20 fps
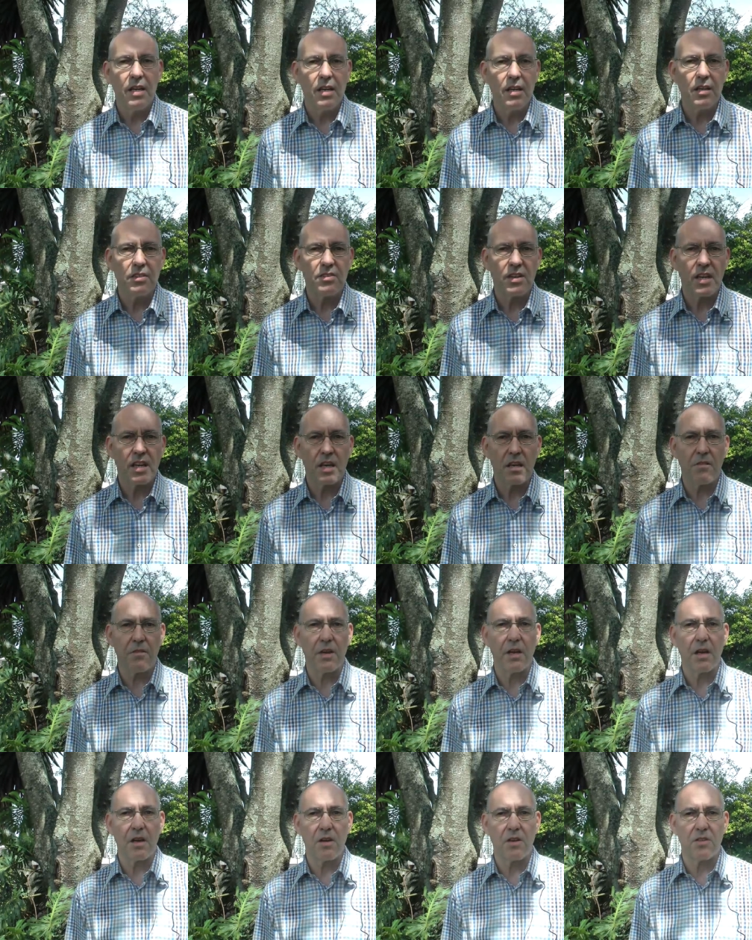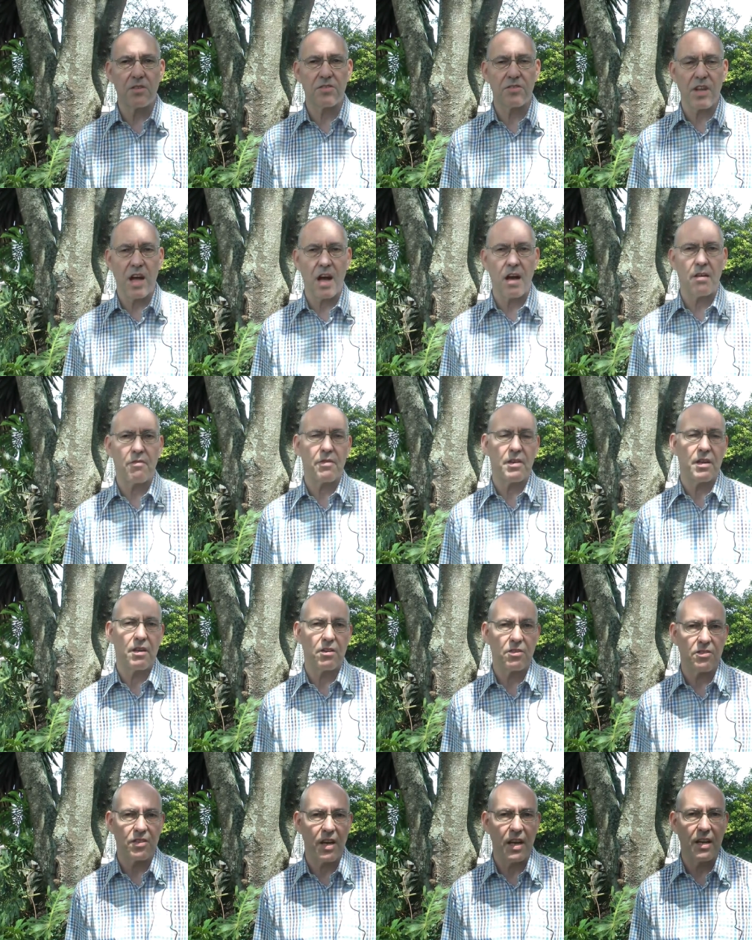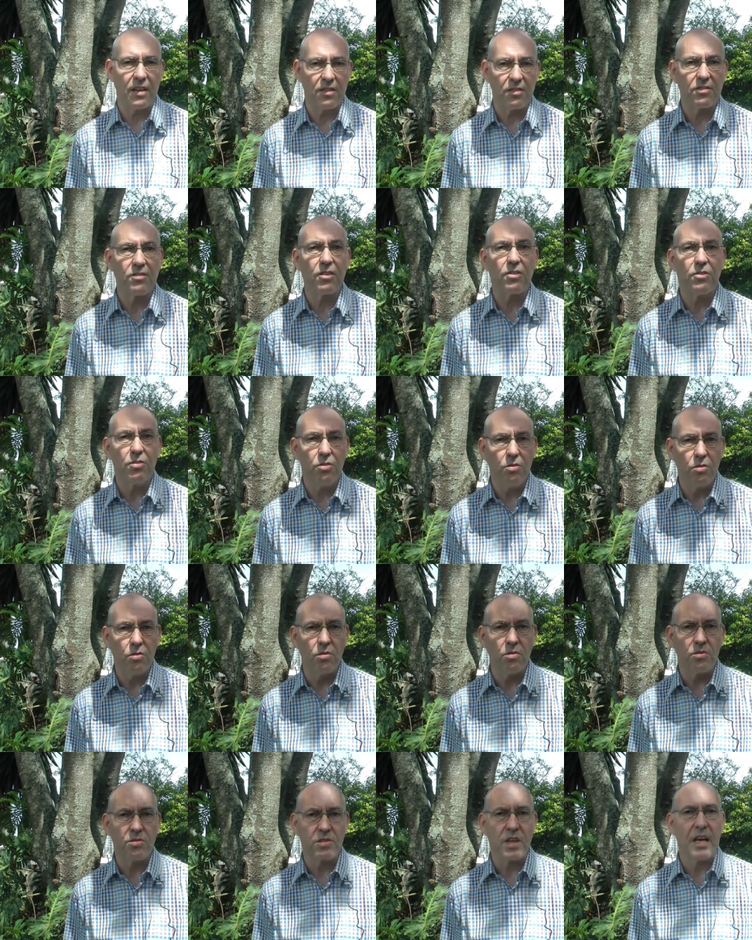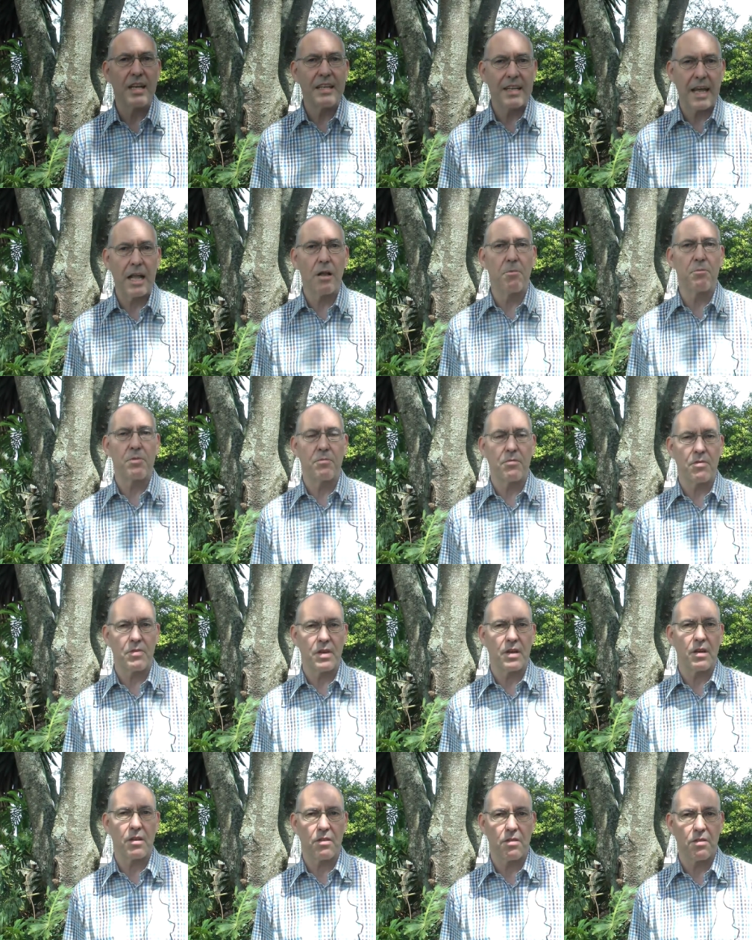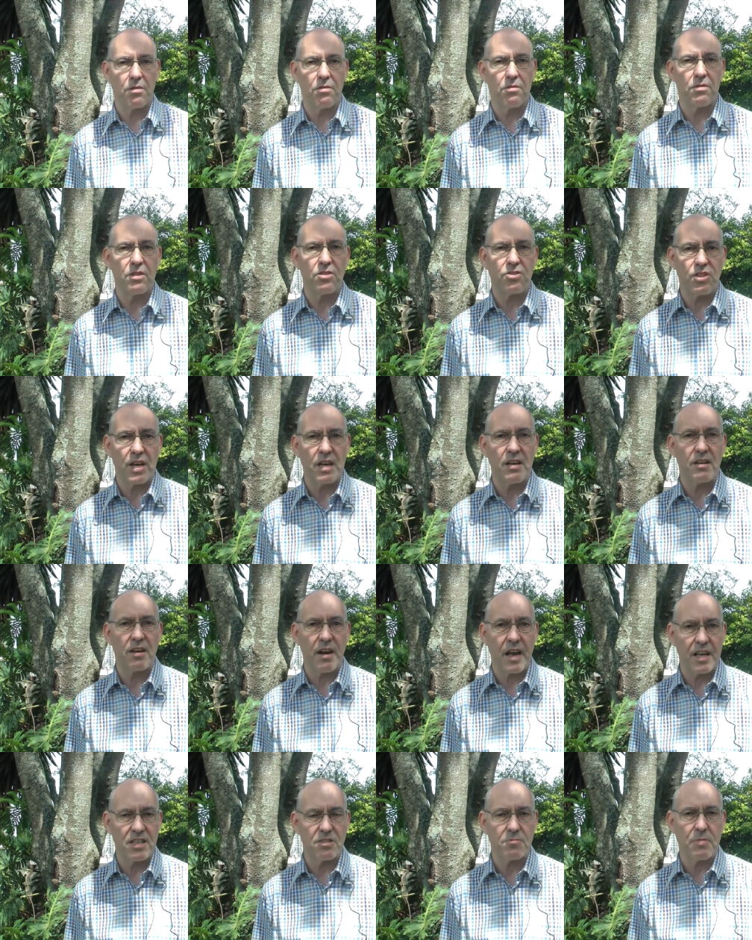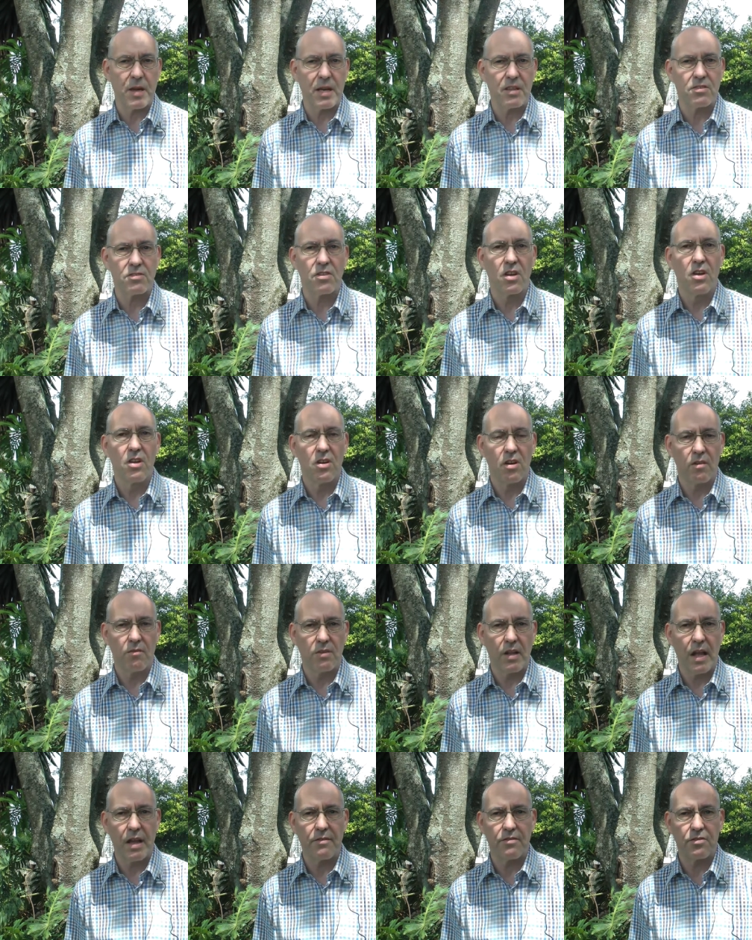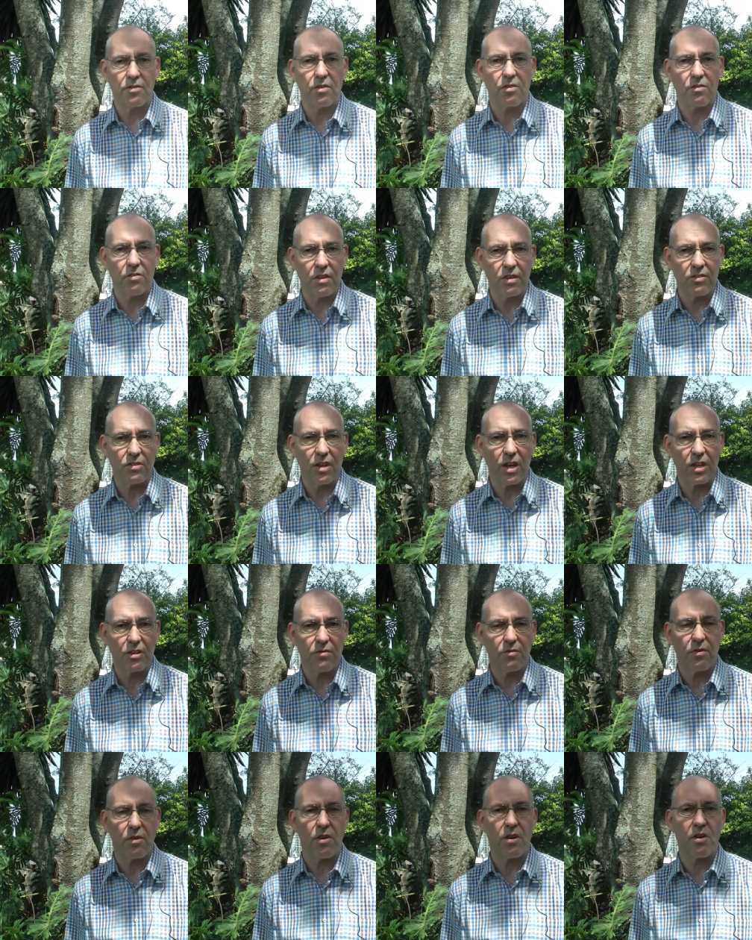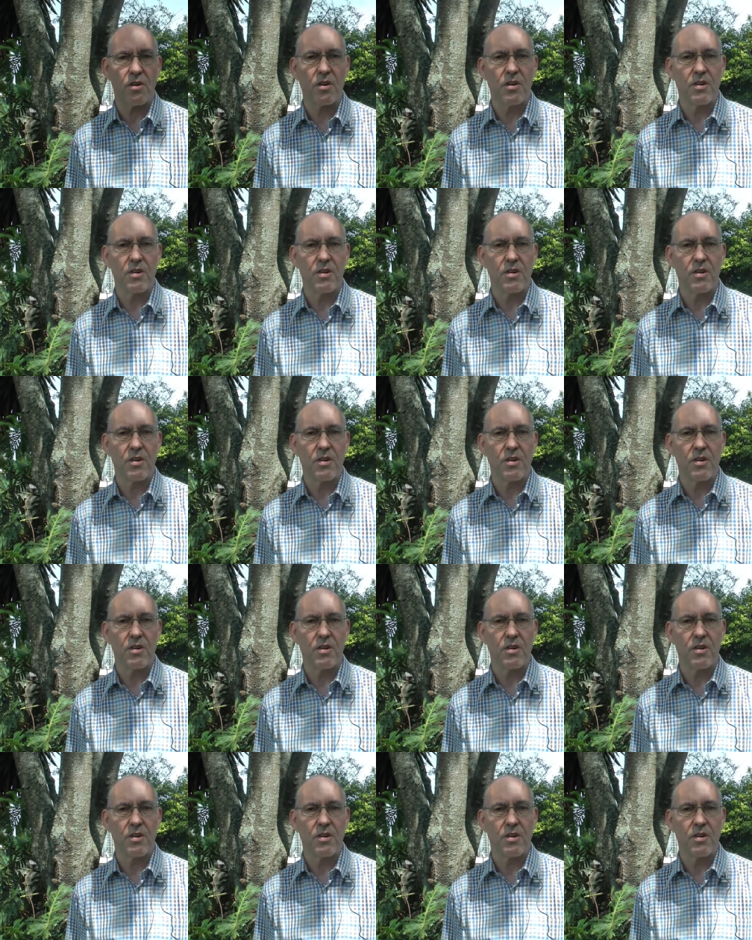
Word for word: is giving our staff and our scientists the tools to help them think through the gender aspects of livestock research for